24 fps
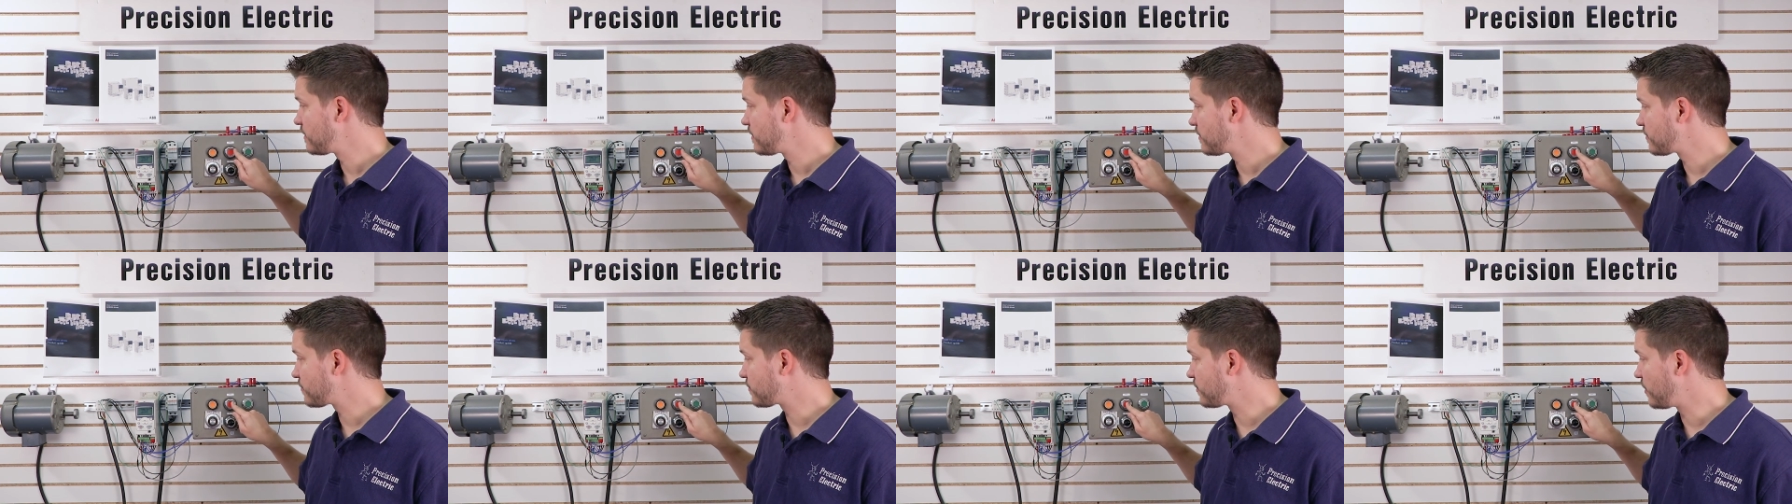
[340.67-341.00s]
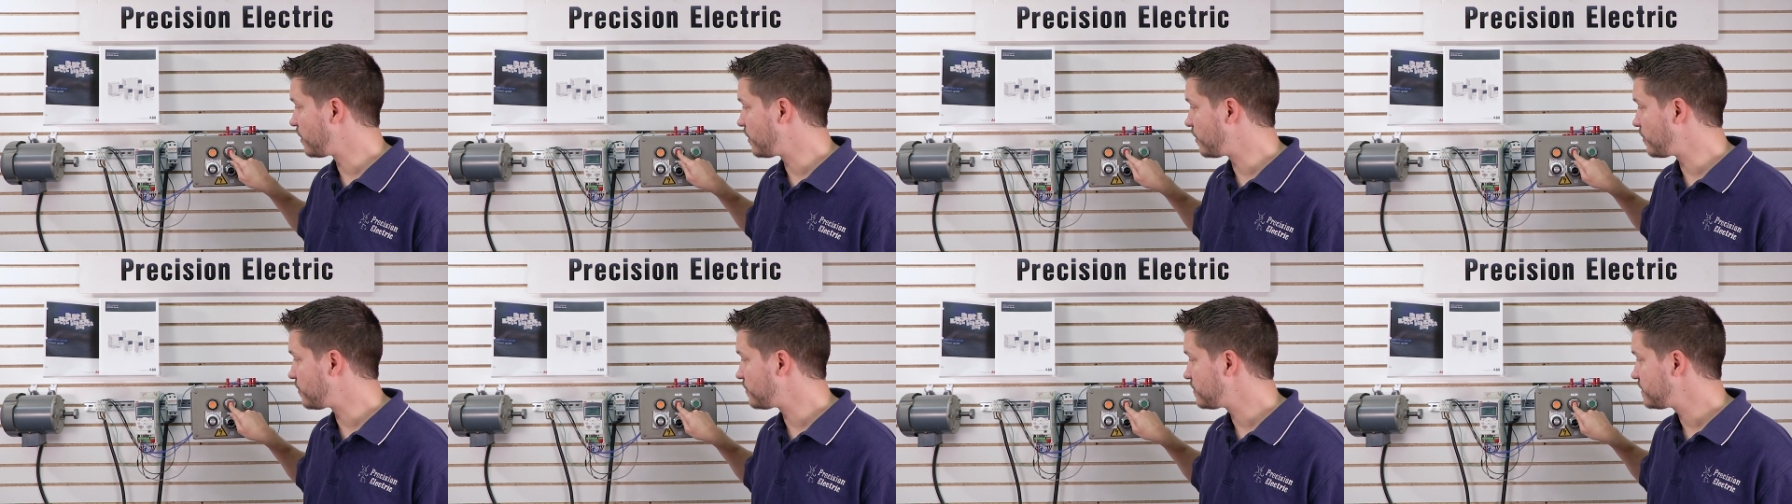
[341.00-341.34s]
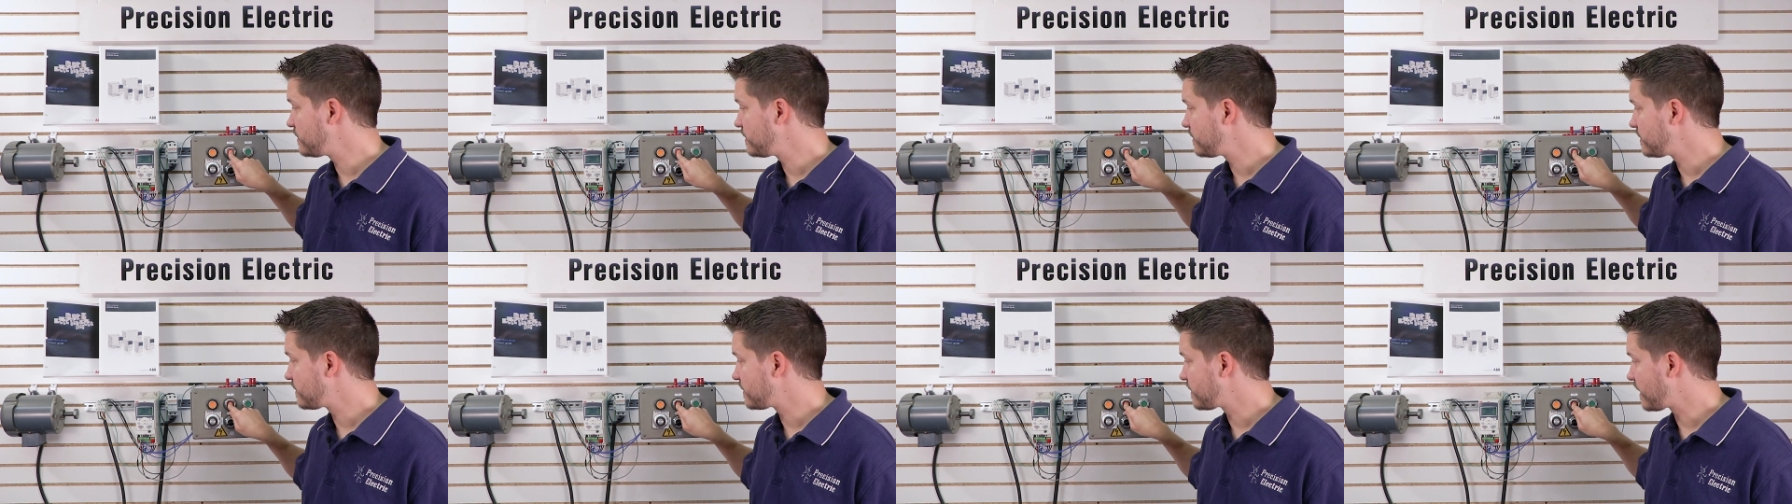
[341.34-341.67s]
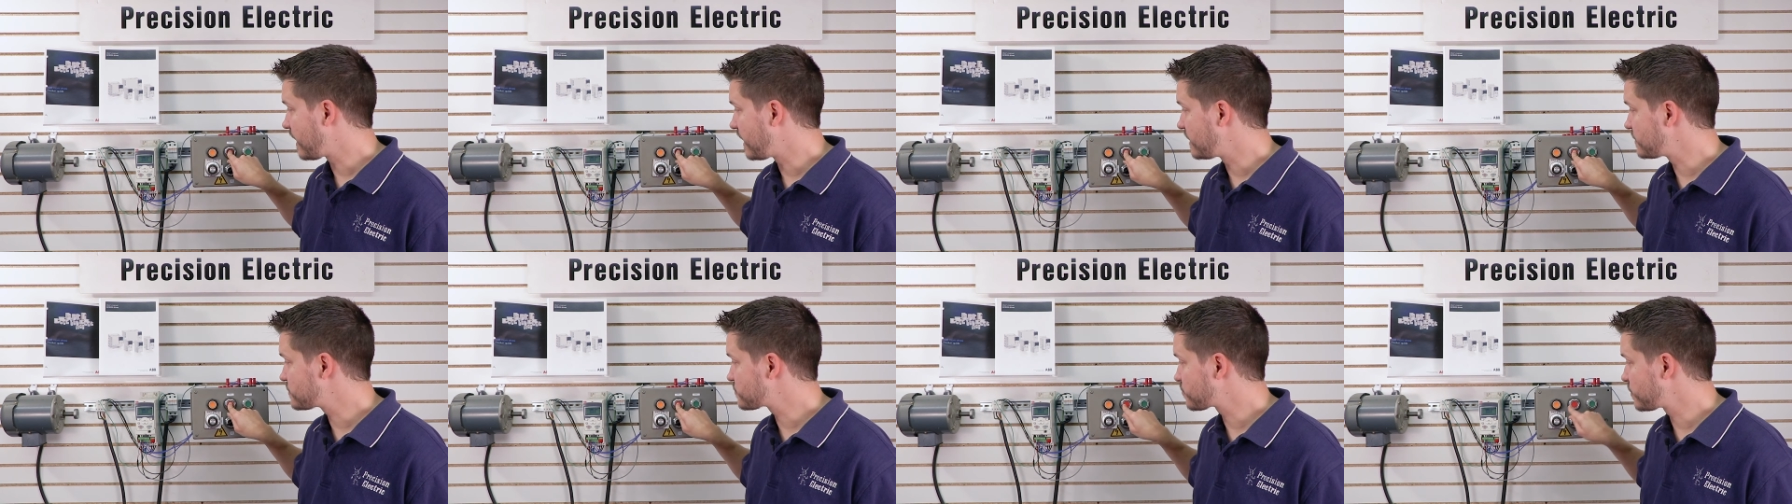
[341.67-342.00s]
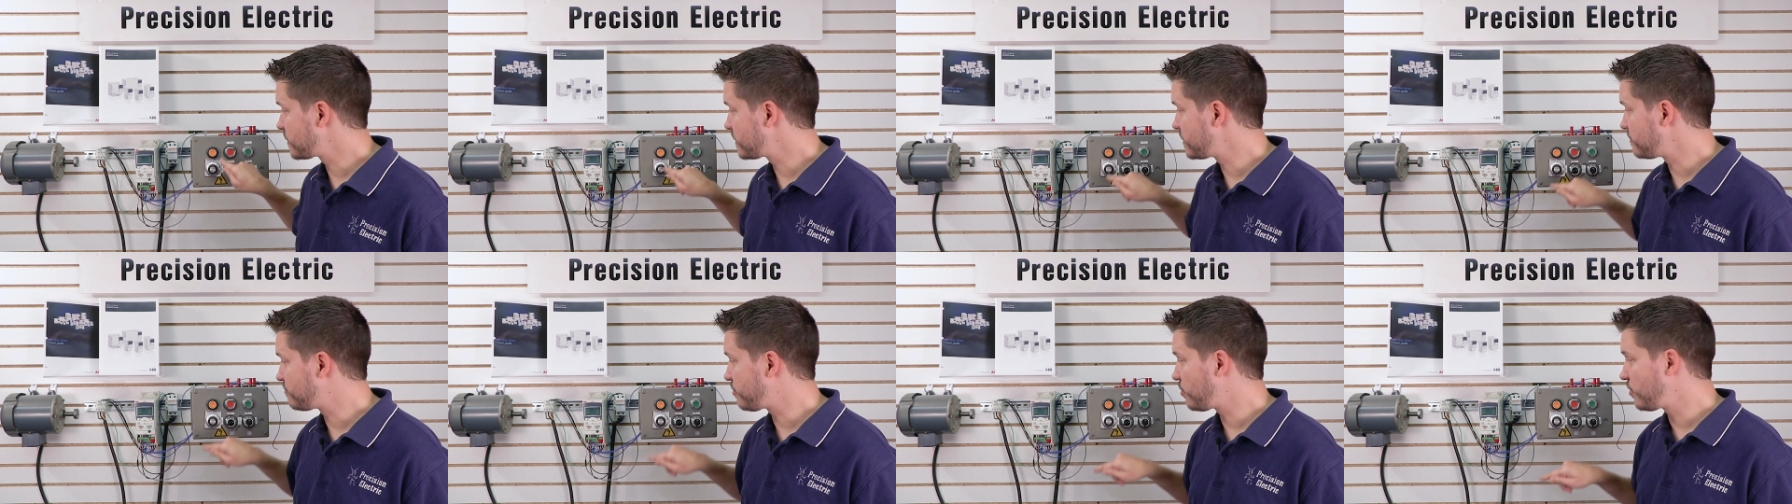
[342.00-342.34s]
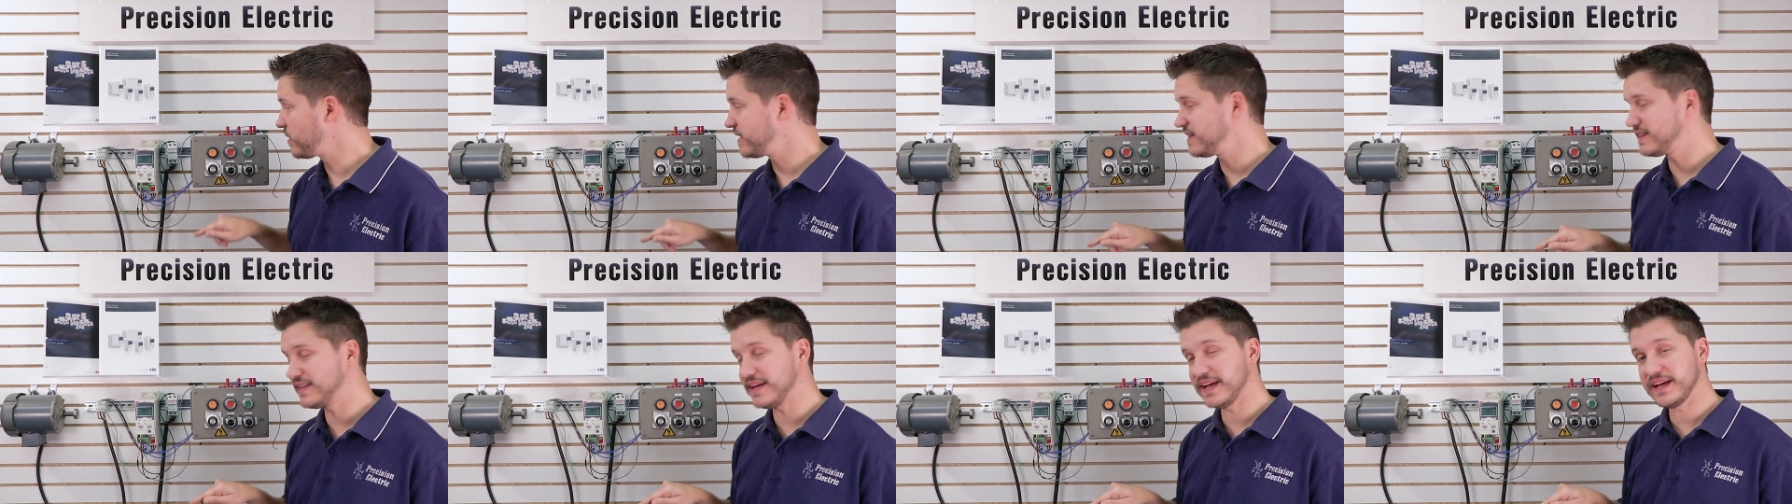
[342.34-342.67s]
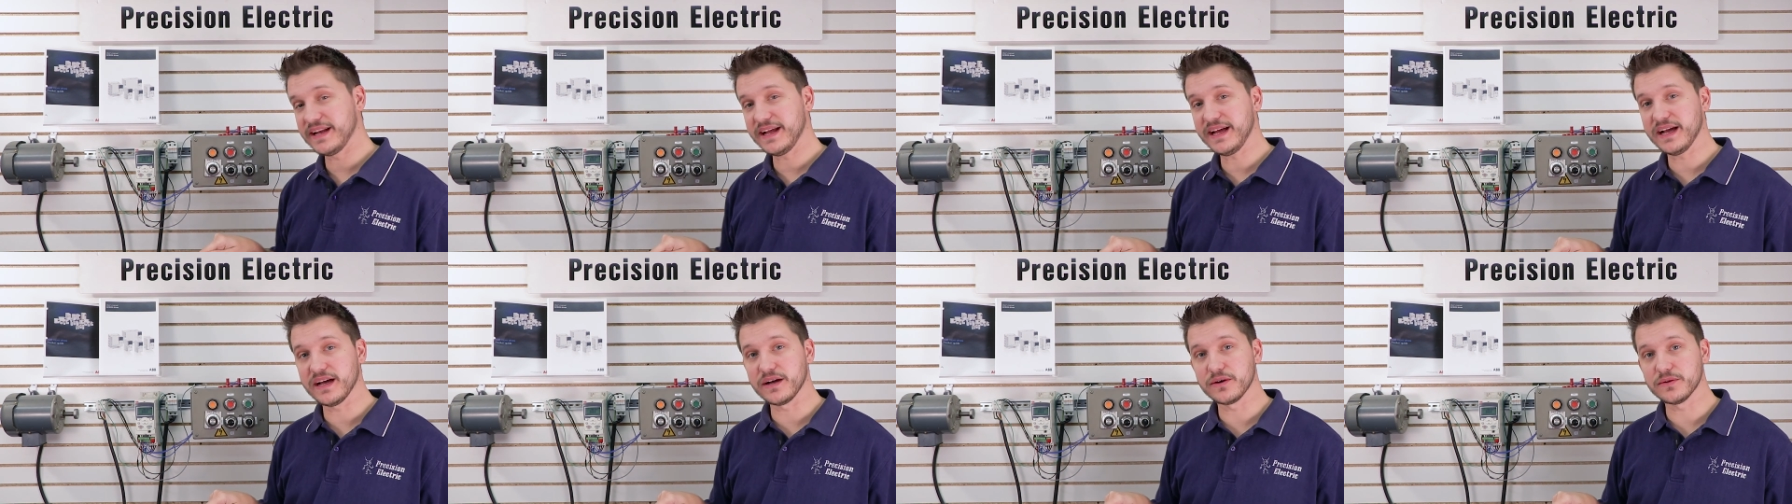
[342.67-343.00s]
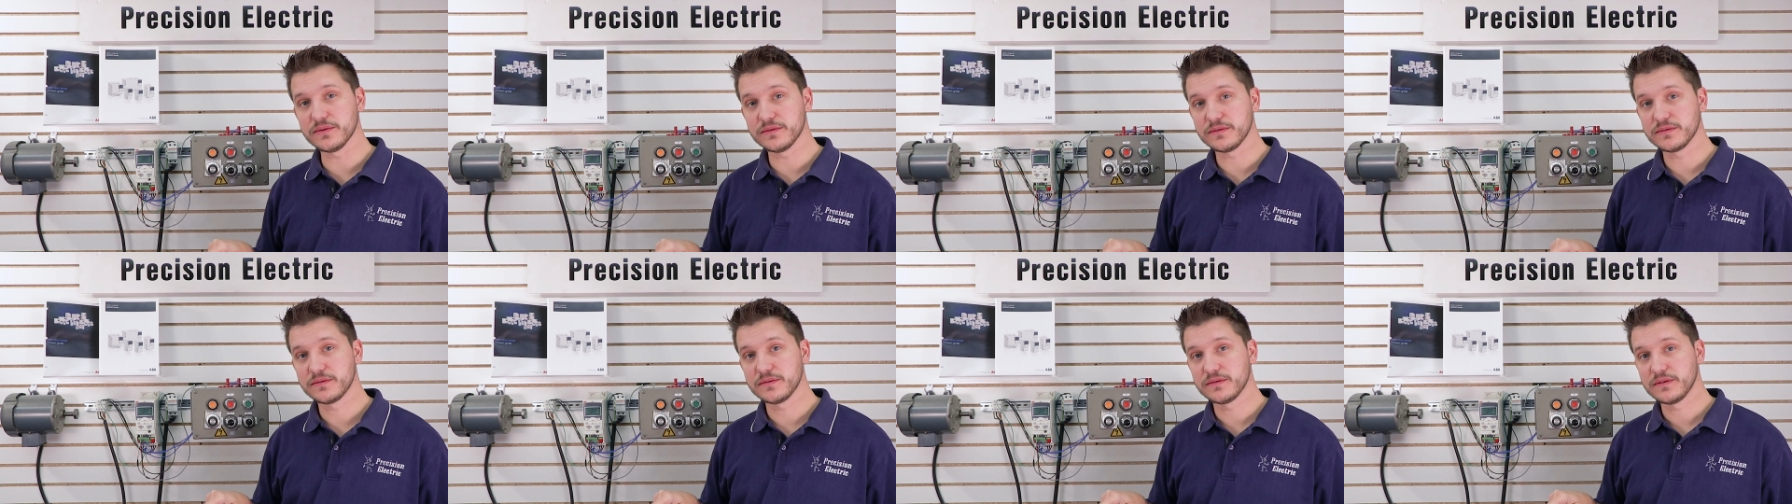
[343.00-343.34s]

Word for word: So I just wanted to point that out,